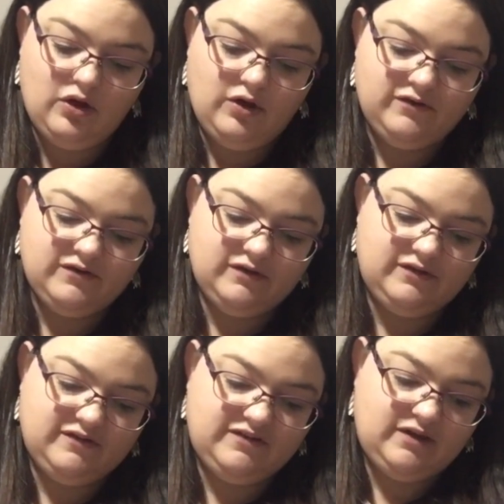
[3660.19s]
So
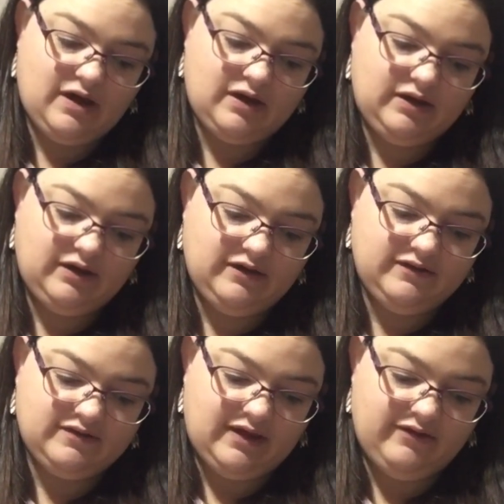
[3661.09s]
this yarn is a